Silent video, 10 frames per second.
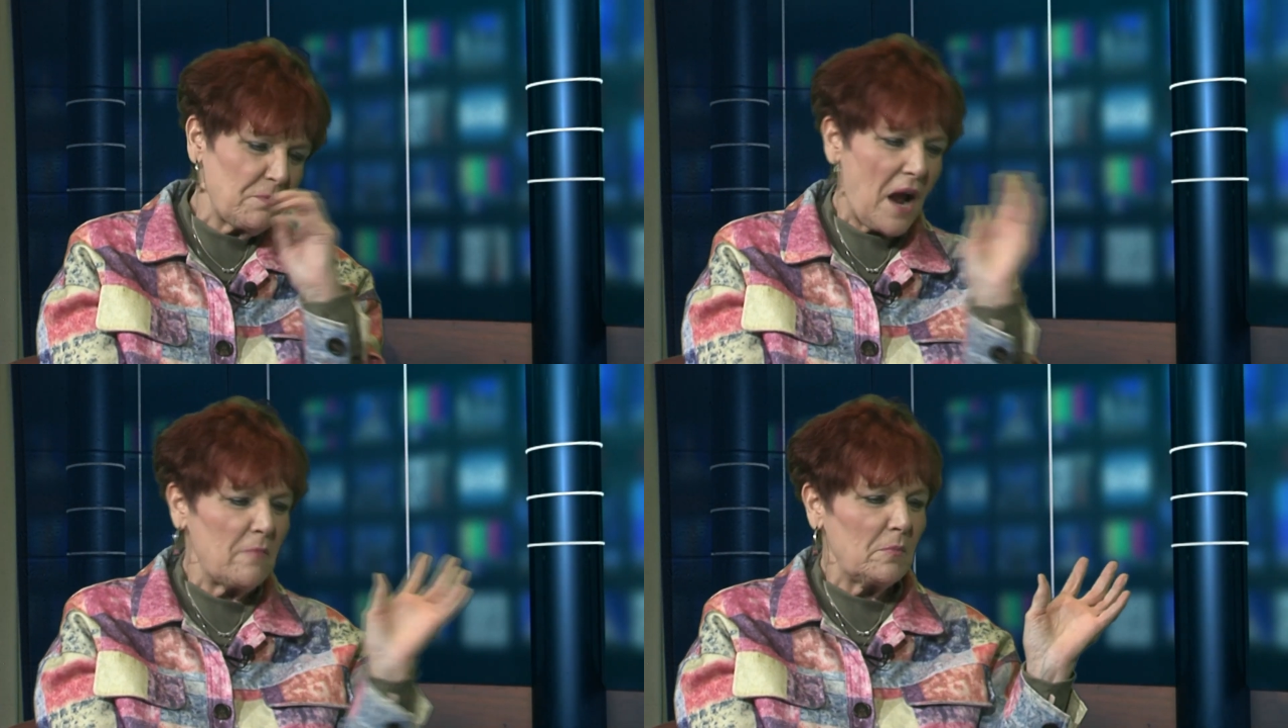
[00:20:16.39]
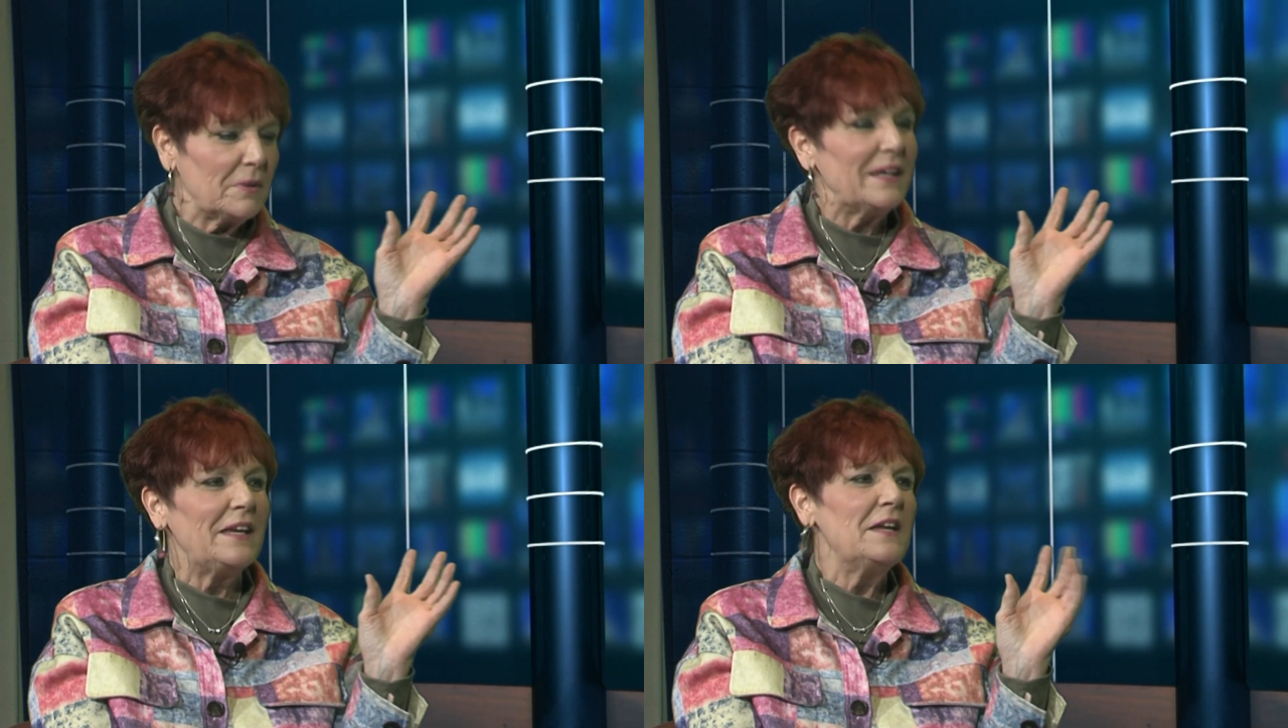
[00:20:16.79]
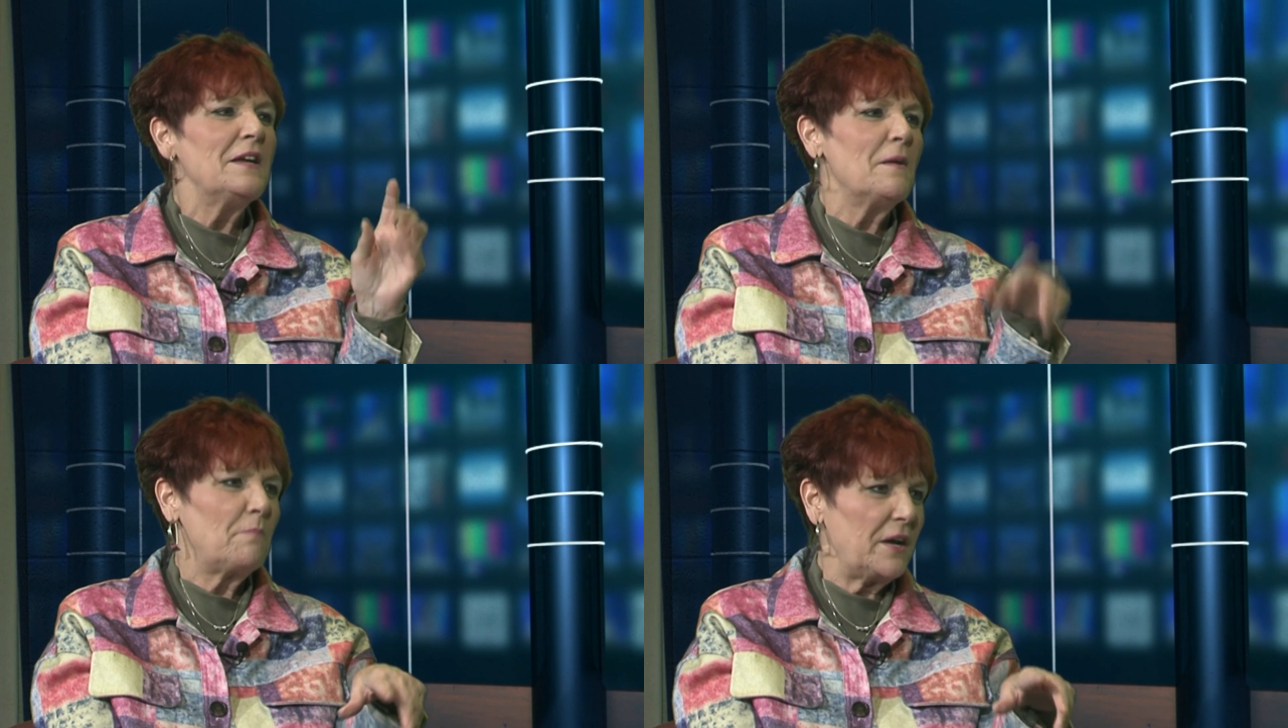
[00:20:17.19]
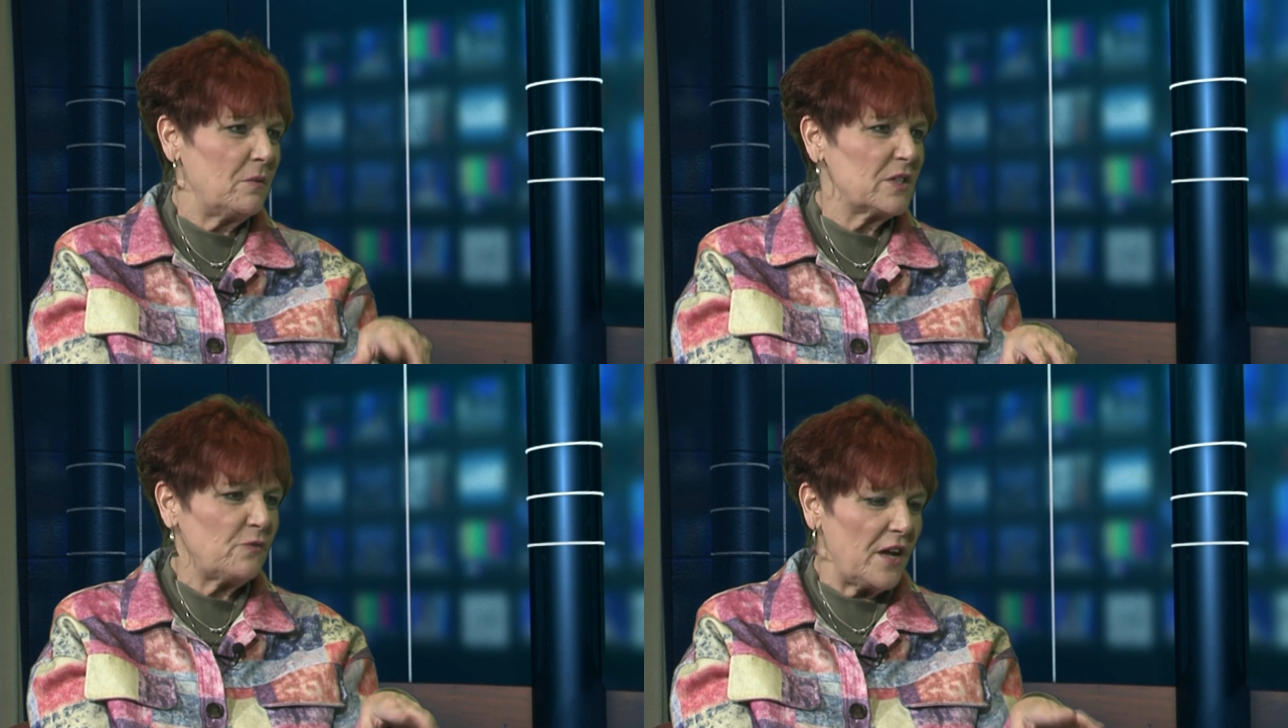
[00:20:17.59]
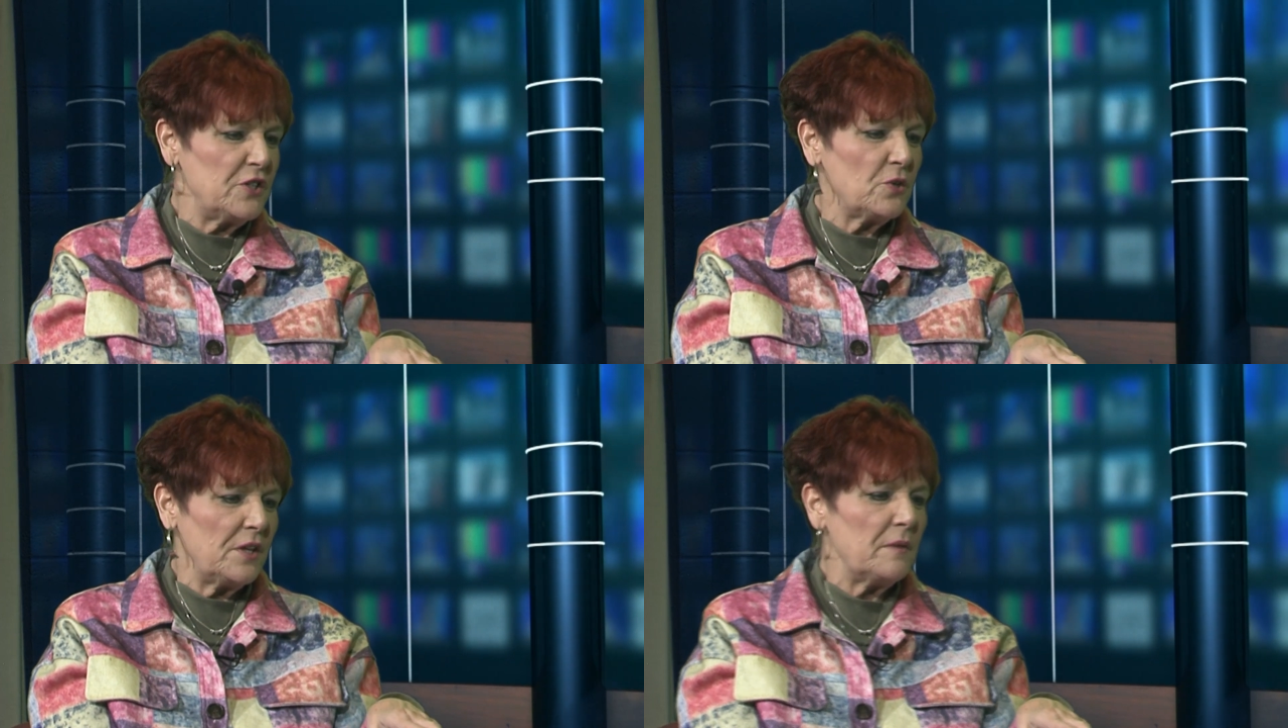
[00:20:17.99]
Probably, but it was fun
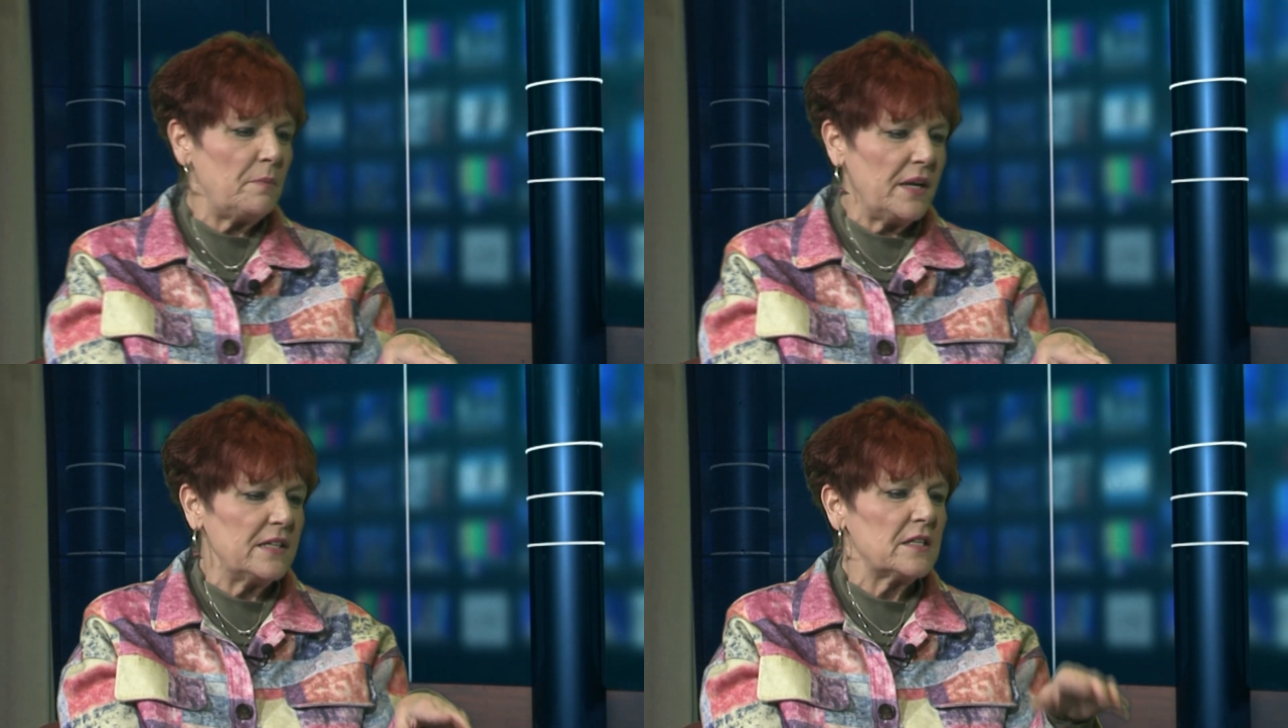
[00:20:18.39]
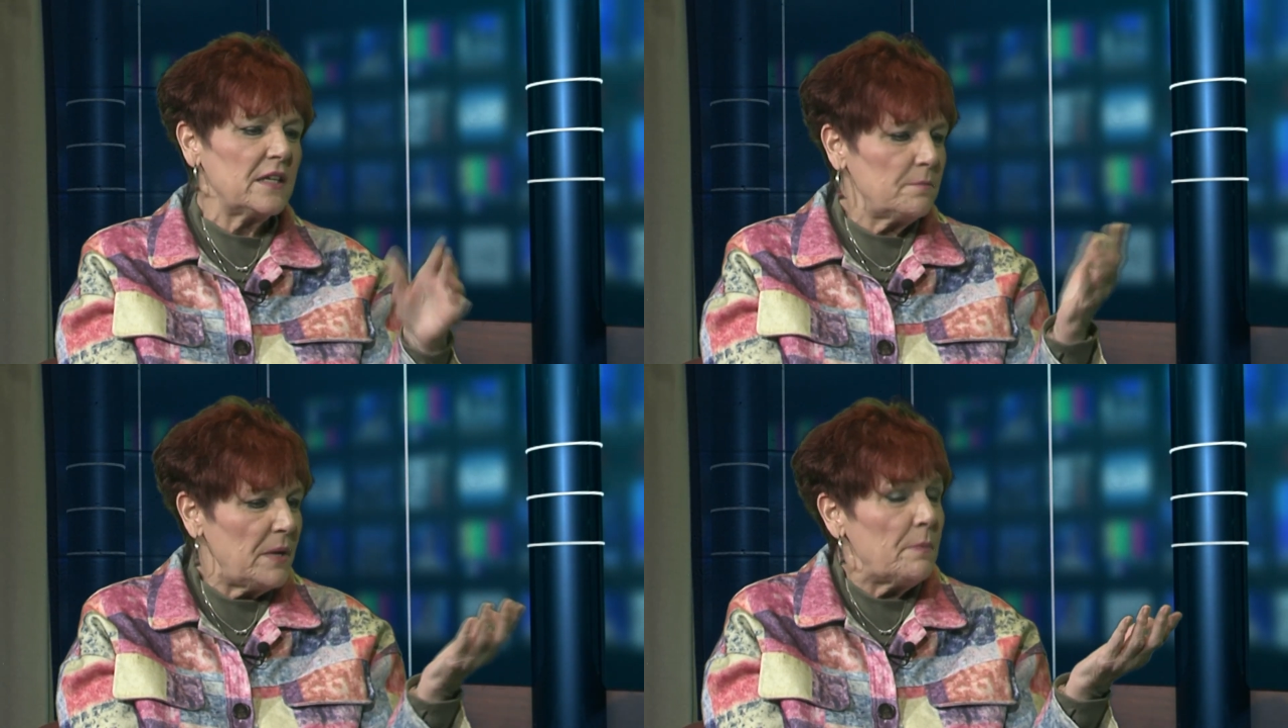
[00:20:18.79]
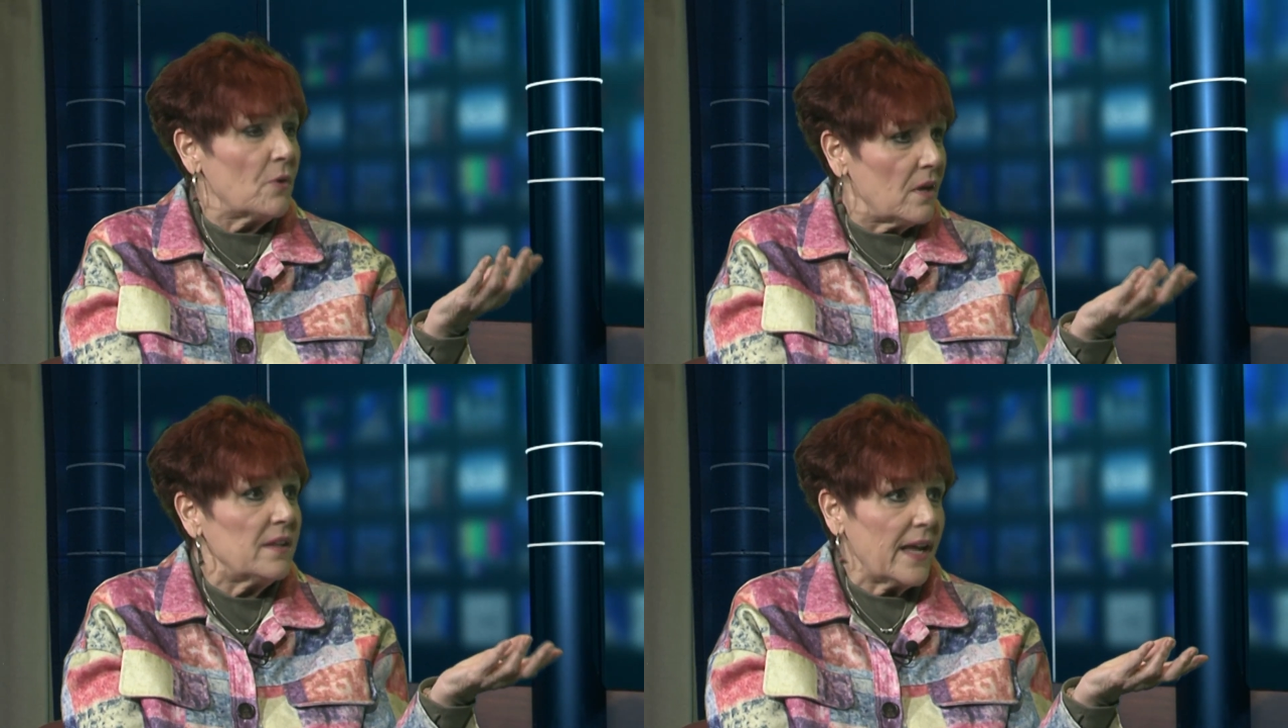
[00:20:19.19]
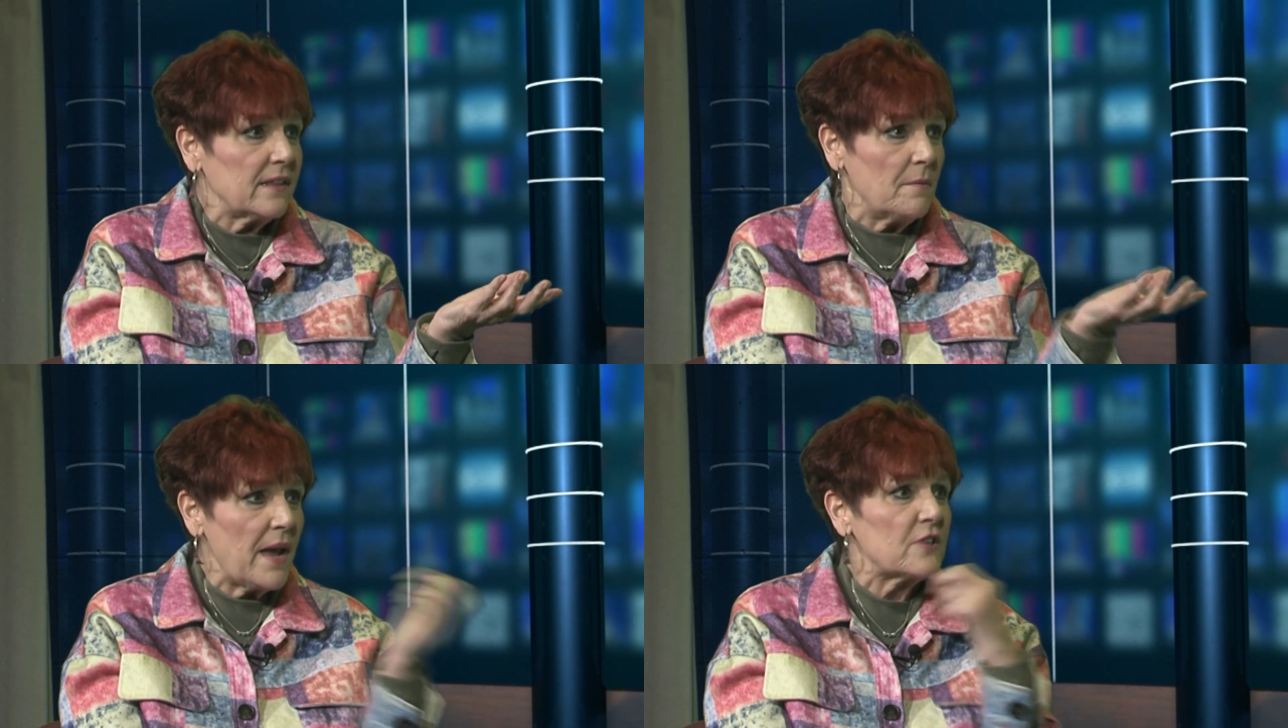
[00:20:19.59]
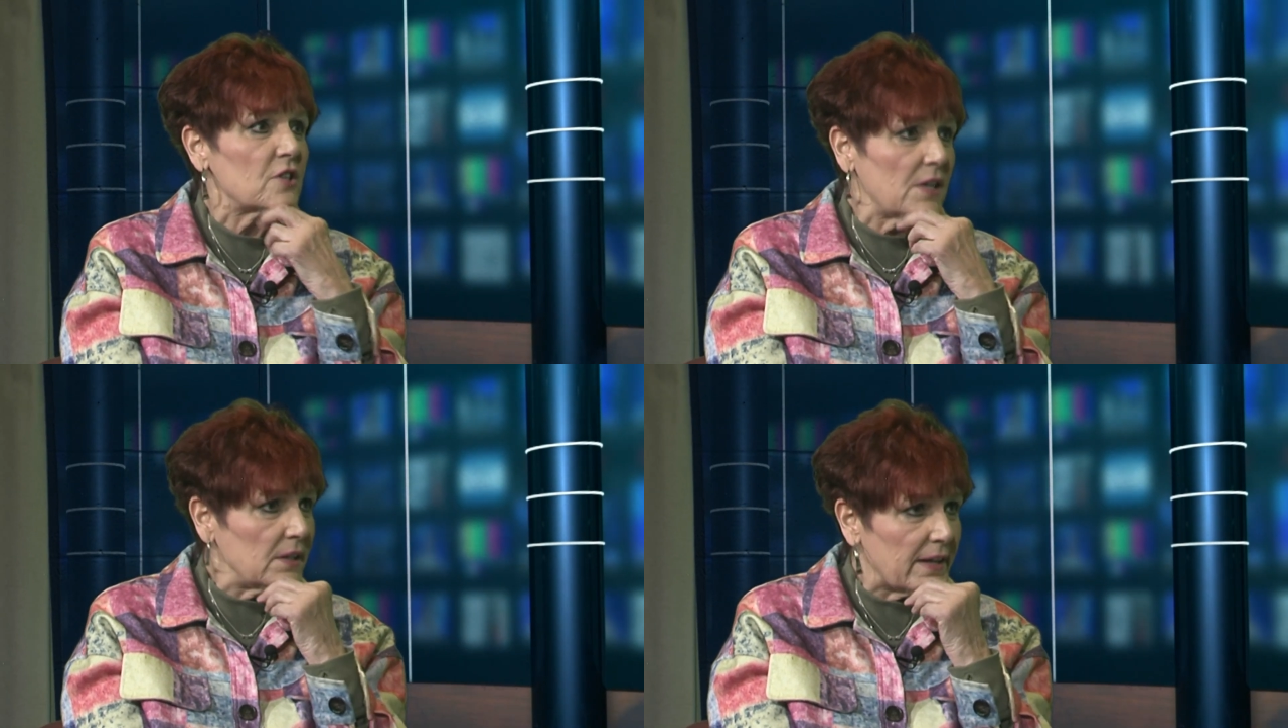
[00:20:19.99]
doing the pins, and people collect them.
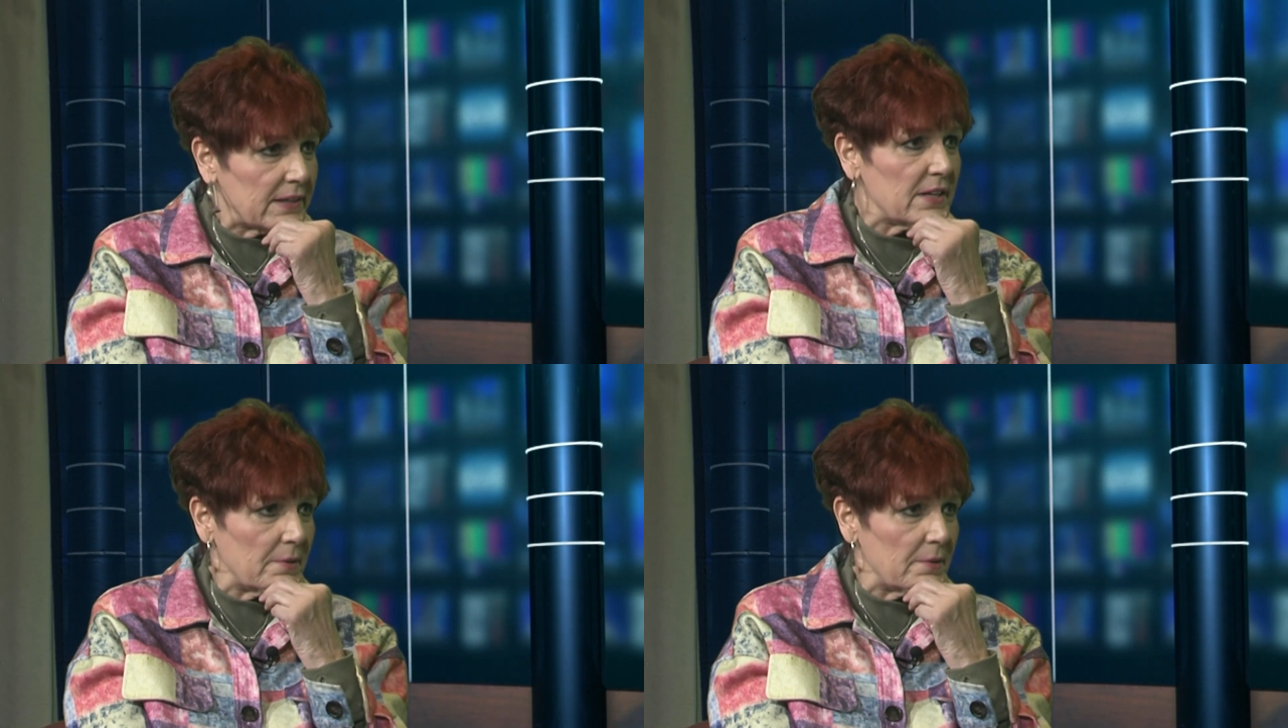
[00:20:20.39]
Actually, collect them.